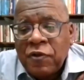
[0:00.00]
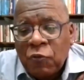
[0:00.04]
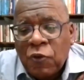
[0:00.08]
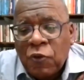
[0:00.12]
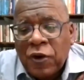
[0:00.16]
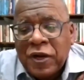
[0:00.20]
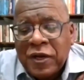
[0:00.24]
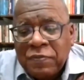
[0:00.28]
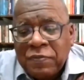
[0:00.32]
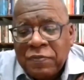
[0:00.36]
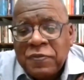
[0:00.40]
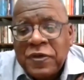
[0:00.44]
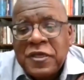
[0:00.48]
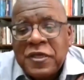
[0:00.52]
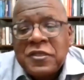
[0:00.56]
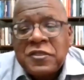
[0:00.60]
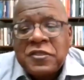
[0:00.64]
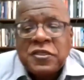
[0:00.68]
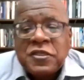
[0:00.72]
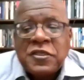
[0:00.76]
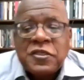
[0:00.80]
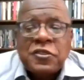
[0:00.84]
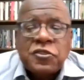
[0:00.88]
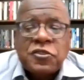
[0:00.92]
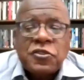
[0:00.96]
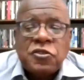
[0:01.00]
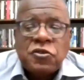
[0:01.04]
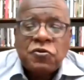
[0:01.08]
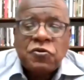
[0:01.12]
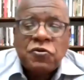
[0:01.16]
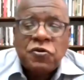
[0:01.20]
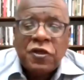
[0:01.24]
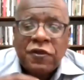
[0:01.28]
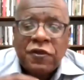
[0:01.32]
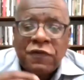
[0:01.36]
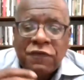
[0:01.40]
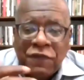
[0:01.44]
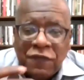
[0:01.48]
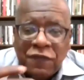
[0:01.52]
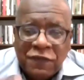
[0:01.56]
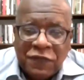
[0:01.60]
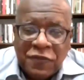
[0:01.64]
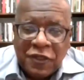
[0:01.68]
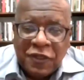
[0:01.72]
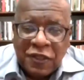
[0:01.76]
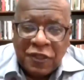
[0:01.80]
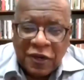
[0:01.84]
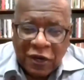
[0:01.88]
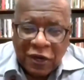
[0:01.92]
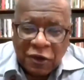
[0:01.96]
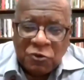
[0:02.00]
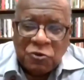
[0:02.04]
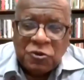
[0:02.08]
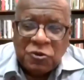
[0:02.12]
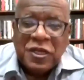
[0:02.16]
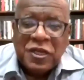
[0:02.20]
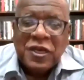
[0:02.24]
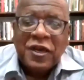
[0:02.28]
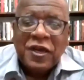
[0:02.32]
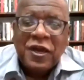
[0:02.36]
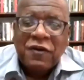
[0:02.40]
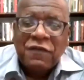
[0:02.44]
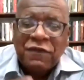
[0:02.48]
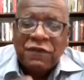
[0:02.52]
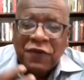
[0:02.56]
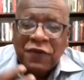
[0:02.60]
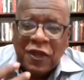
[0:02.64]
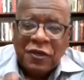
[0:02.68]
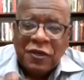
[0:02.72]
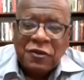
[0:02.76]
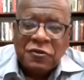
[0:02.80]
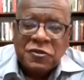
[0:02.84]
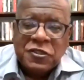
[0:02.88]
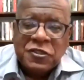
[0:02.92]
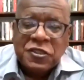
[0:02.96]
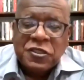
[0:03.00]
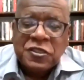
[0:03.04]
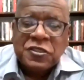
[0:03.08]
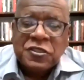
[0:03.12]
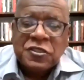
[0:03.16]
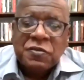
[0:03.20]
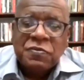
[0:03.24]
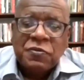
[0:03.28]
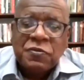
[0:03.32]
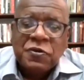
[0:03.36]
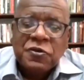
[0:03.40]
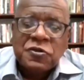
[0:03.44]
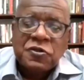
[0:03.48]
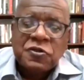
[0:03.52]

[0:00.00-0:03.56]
what it means is you're eroding a value system.